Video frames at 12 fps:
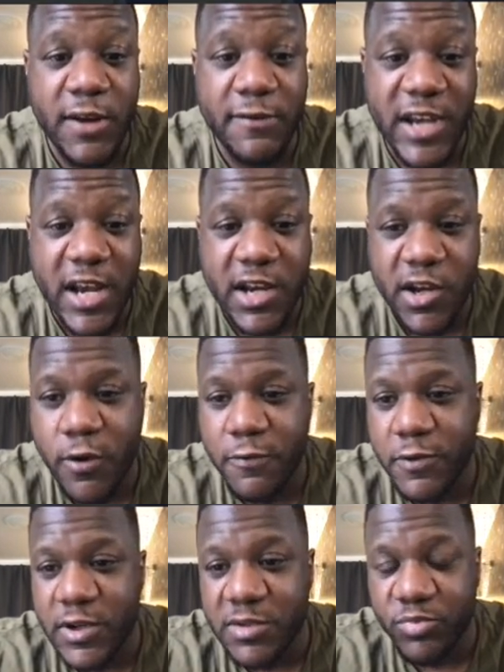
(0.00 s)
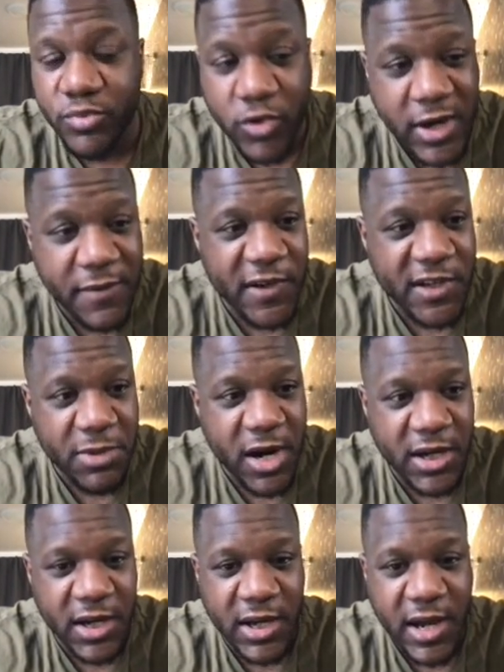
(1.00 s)
of taking over its previous
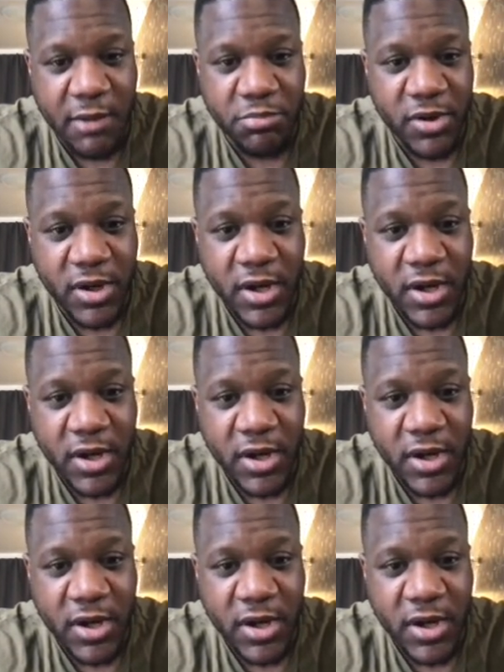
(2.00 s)
market cap,